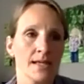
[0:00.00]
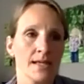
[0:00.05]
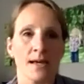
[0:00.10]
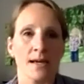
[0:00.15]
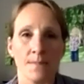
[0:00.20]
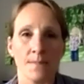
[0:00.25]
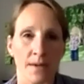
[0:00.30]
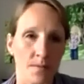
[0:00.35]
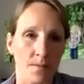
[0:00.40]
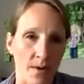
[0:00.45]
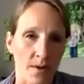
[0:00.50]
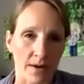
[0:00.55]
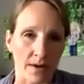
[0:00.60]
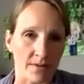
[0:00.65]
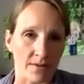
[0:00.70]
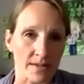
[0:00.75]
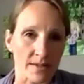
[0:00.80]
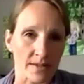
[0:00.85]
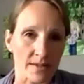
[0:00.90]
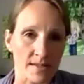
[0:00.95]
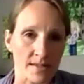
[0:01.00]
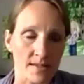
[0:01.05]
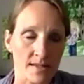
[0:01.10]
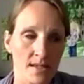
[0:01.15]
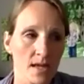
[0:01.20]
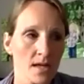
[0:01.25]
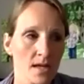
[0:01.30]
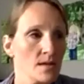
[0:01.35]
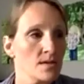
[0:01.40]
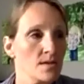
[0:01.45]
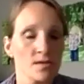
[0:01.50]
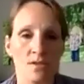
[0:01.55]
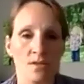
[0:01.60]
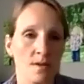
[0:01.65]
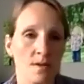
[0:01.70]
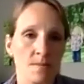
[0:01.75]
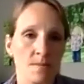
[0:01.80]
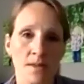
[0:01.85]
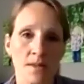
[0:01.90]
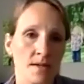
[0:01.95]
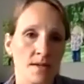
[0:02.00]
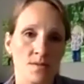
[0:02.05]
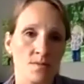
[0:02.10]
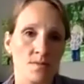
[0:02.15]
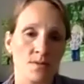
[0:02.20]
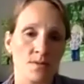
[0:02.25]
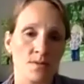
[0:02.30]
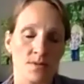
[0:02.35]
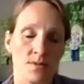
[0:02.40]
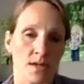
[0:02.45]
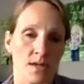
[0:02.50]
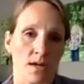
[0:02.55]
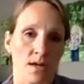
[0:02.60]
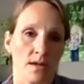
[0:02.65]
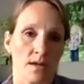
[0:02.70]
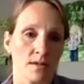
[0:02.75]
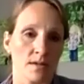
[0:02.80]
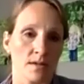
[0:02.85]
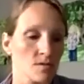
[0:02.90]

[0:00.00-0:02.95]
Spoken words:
a big breakfast? So maybe that's where you start.